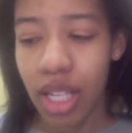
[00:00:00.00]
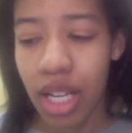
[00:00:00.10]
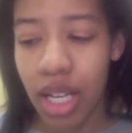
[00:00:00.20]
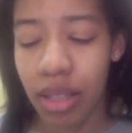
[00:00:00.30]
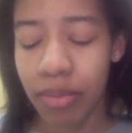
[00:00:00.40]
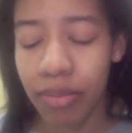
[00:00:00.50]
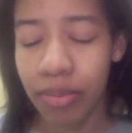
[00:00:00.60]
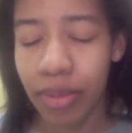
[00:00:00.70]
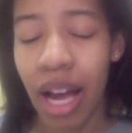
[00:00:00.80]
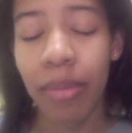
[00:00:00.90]

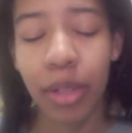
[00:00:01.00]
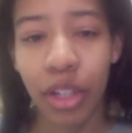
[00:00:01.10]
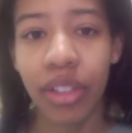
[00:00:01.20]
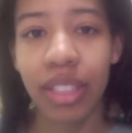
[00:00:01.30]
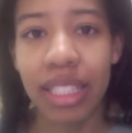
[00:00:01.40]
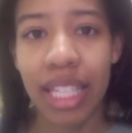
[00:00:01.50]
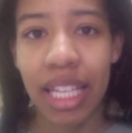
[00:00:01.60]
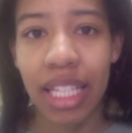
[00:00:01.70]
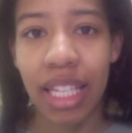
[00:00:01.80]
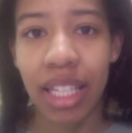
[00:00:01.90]
I'm currently
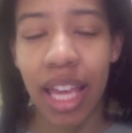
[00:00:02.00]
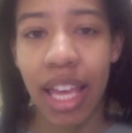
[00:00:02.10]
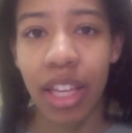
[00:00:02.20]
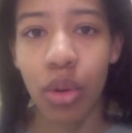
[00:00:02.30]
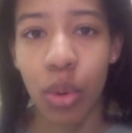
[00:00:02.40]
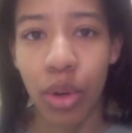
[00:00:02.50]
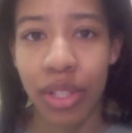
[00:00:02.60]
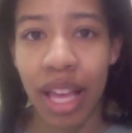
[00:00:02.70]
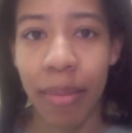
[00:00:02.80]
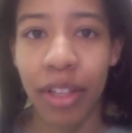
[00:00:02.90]
taking a
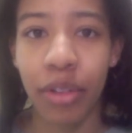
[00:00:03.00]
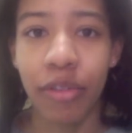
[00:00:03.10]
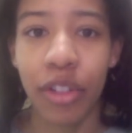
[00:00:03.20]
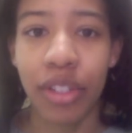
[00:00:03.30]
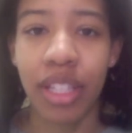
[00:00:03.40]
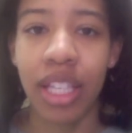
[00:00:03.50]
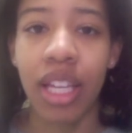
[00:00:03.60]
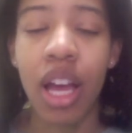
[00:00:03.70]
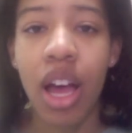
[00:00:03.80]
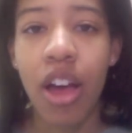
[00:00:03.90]
course at my
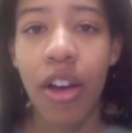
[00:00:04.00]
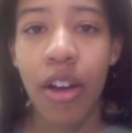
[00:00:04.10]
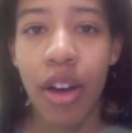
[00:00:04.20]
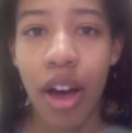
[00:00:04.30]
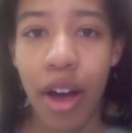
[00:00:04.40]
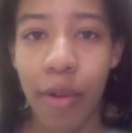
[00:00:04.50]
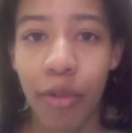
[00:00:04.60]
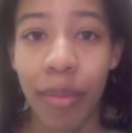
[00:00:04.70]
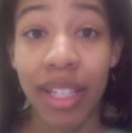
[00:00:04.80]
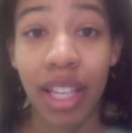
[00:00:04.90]
university
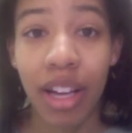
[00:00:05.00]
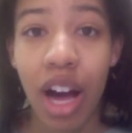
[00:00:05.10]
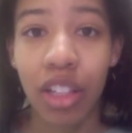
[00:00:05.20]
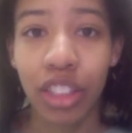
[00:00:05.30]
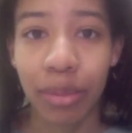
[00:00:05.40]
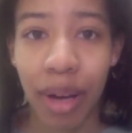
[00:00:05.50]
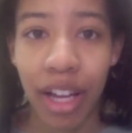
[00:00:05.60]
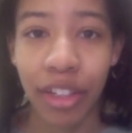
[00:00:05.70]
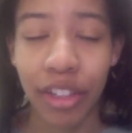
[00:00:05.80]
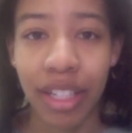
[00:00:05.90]
for my psychology
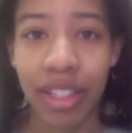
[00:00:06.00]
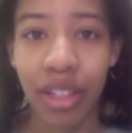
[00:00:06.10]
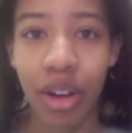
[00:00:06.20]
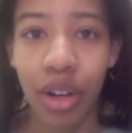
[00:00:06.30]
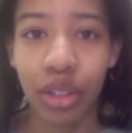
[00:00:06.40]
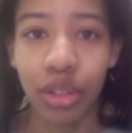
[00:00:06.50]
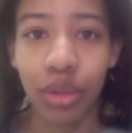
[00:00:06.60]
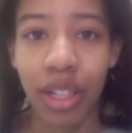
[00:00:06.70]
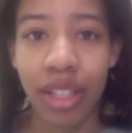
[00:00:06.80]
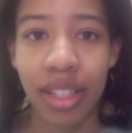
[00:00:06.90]
minor. It's called
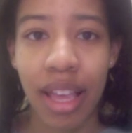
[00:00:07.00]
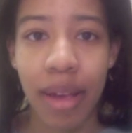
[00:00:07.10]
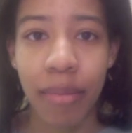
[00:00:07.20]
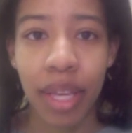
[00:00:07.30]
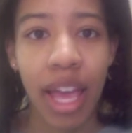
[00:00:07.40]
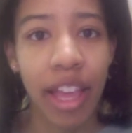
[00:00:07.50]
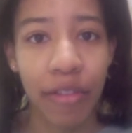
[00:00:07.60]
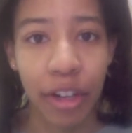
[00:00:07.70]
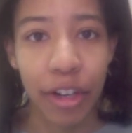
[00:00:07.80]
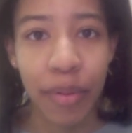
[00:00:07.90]
Drugs and
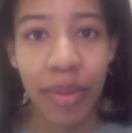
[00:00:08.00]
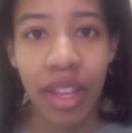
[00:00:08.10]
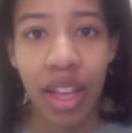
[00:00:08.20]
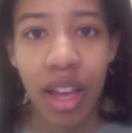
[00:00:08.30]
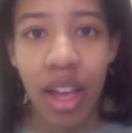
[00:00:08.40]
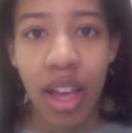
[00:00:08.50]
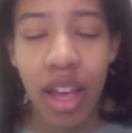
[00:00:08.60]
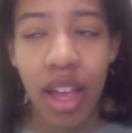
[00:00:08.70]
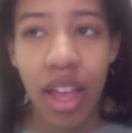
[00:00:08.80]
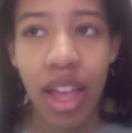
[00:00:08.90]
Behavior.
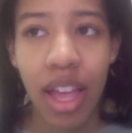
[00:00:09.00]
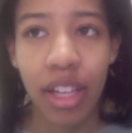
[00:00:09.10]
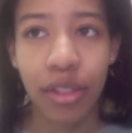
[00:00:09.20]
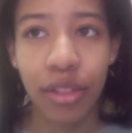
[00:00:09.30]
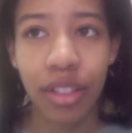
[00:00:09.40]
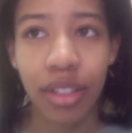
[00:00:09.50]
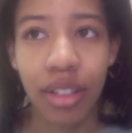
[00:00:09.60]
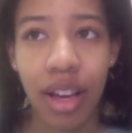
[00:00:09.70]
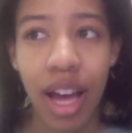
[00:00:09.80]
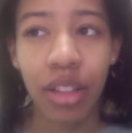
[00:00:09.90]
And
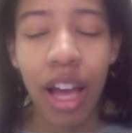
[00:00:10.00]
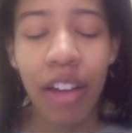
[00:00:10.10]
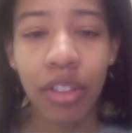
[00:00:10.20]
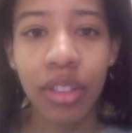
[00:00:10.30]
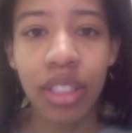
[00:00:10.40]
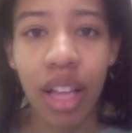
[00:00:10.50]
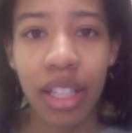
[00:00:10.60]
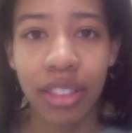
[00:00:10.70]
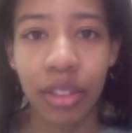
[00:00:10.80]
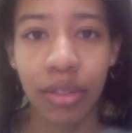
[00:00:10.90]
I've learned a
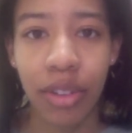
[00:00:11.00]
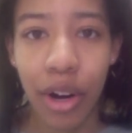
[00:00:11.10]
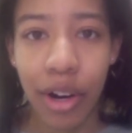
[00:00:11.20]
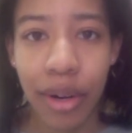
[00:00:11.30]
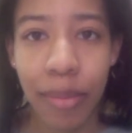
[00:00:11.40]
lot so far.